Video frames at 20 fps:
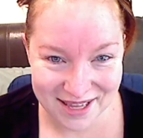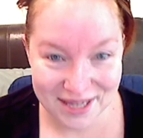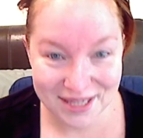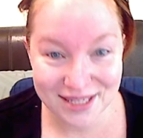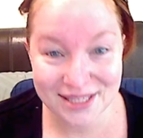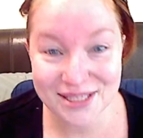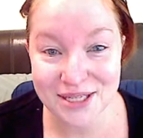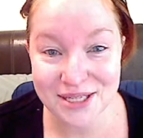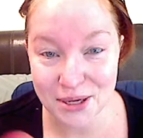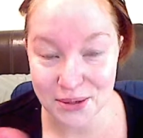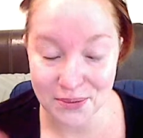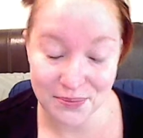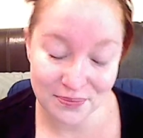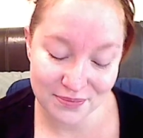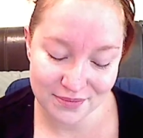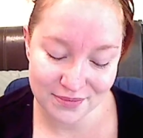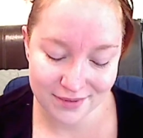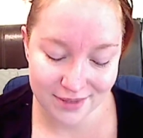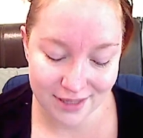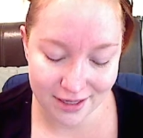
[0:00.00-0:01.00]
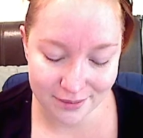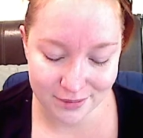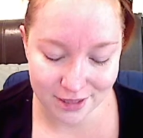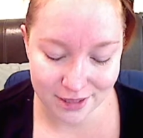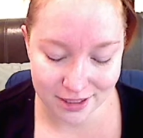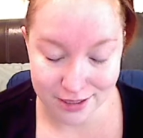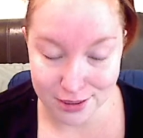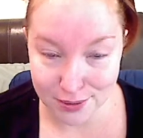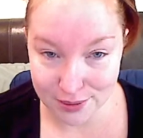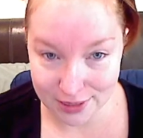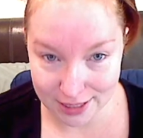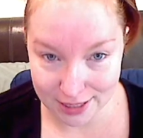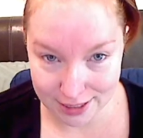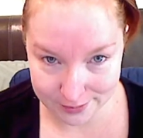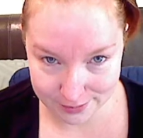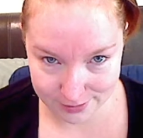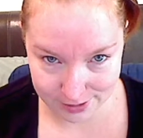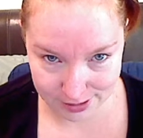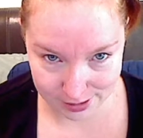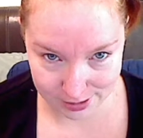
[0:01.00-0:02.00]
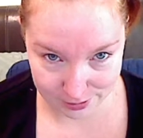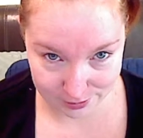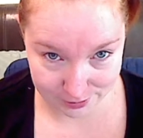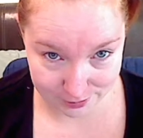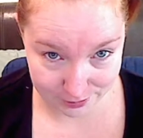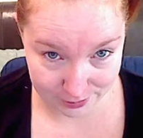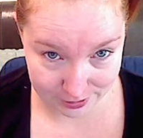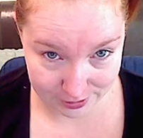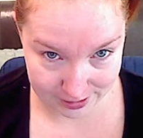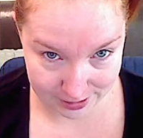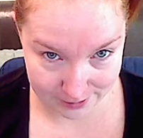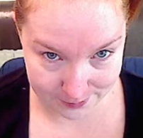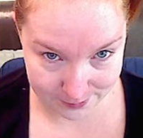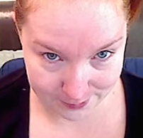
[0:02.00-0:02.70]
So, well, I'm going to do it again, so we'll see.